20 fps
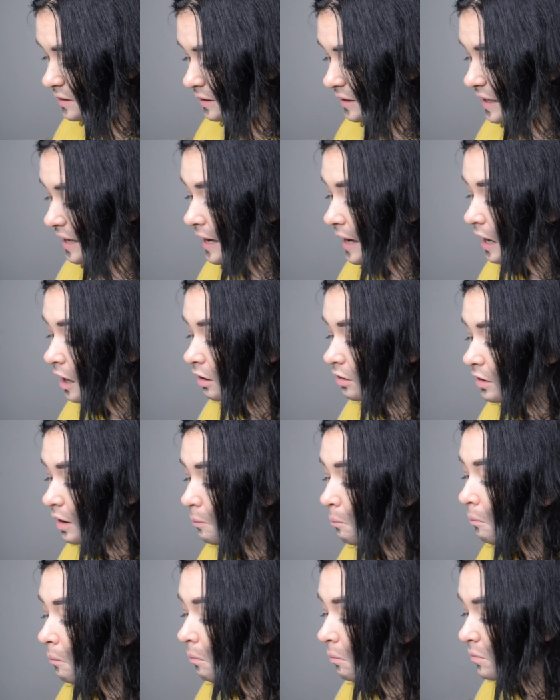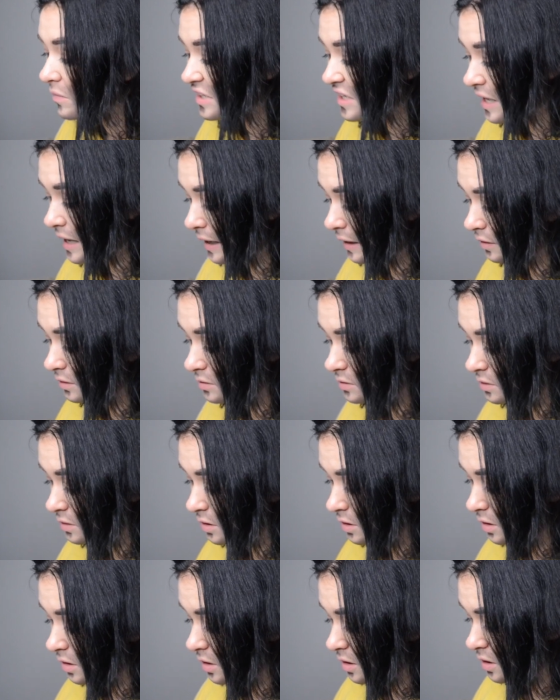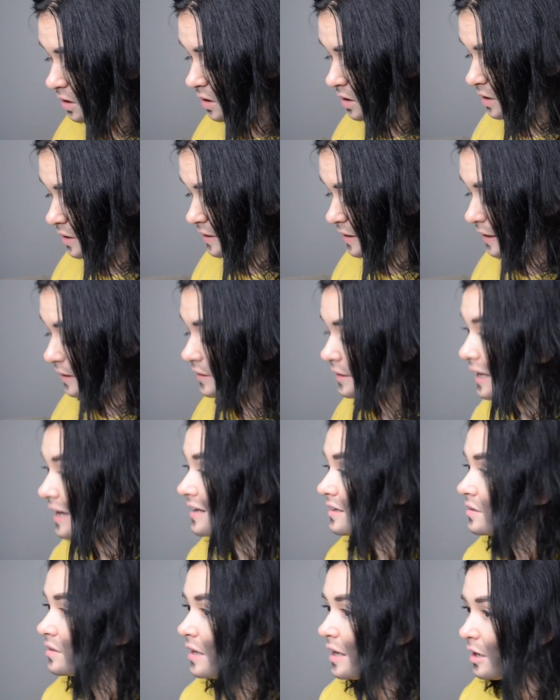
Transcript: Calum. Yeah. Yeah, yeah.